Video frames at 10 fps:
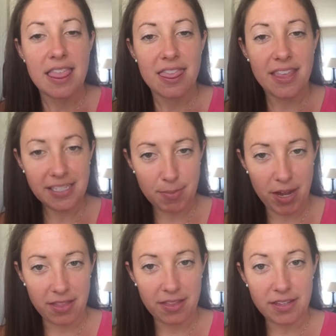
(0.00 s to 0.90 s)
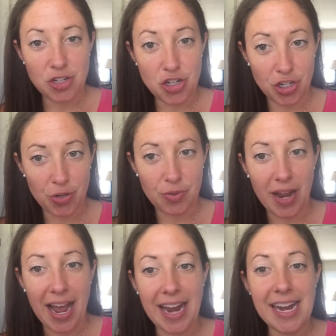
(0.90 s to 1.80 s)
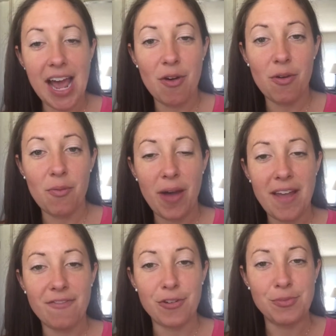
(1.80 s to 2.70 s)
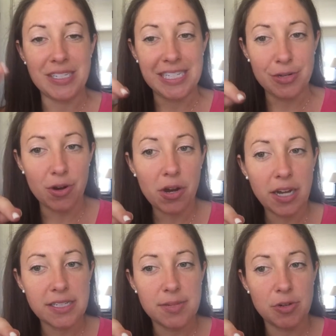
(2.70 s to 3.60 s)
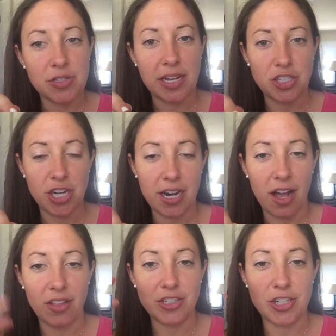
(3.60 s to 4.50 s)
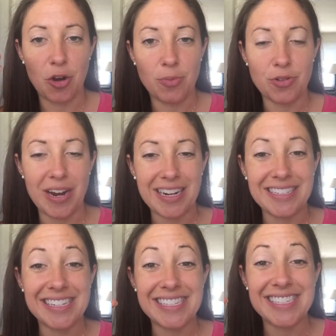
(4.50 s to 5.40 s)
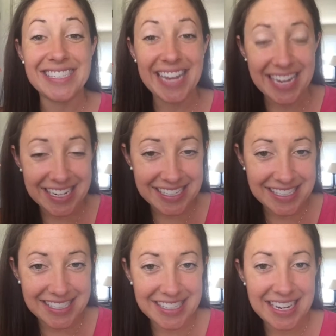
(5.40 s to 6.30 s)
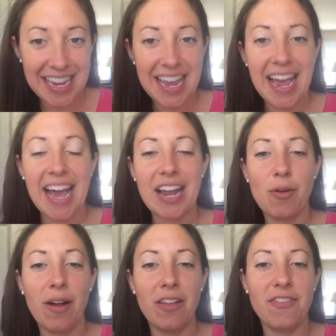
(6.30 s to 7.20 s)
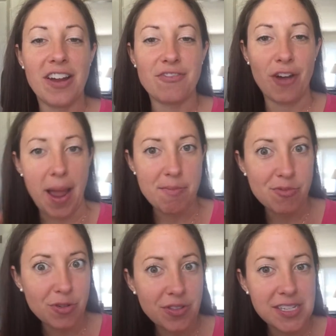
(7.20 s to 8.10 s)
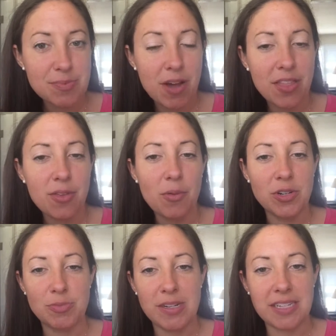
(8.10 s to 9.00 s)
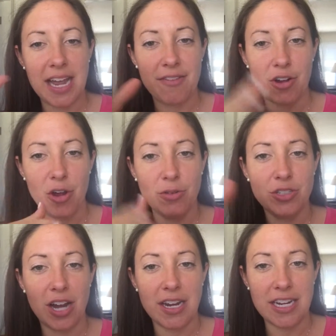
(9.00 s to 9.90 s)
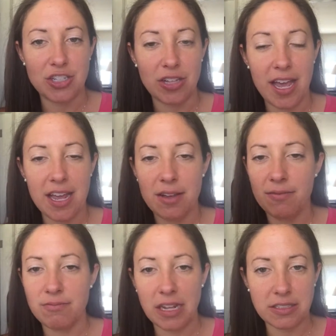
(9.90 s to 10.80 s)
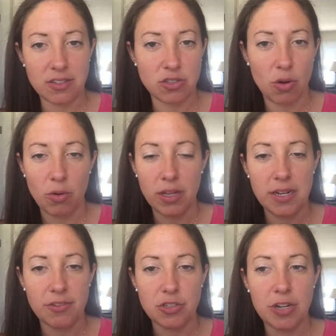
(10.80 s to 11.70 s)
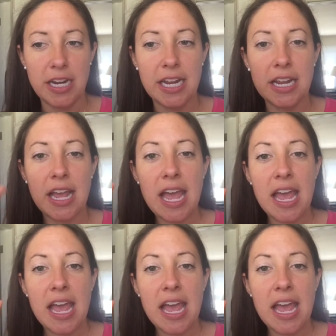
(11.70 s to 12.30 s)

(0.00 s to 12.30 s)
This month, June, I now went from 0 customers on Shakeology Home Direct to 6. I qualified for Emerald this month, which means I have a coach on each leg. That's a totally different training.